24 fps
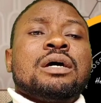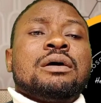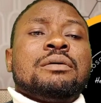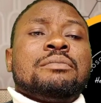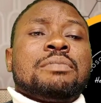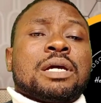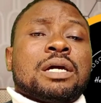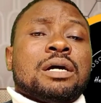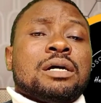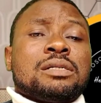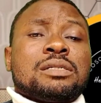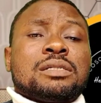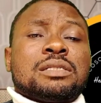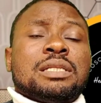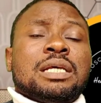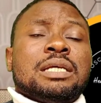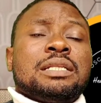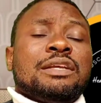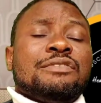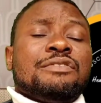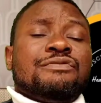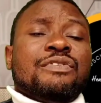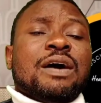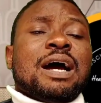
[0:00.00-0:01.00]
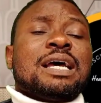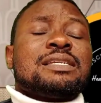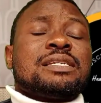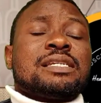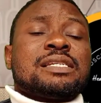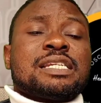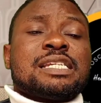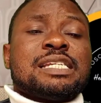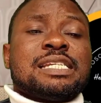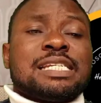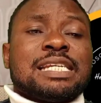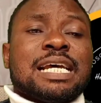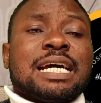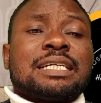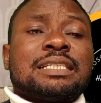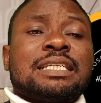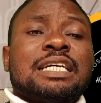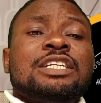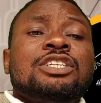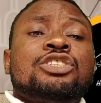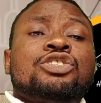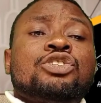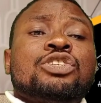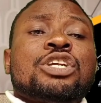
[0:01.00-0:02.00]
because the device is
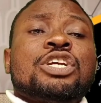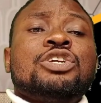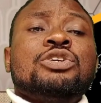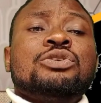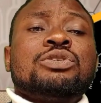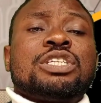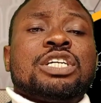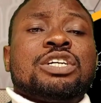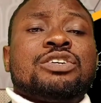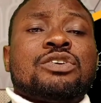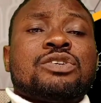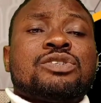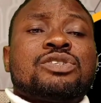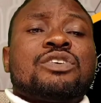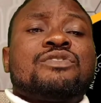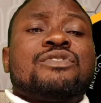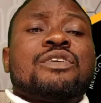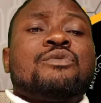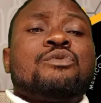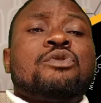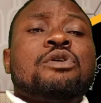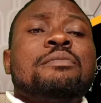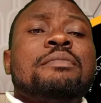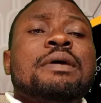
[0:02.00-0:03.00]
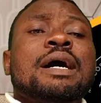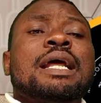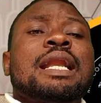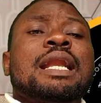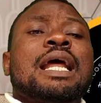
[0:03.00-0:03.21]
inserted into the uterus of the woman,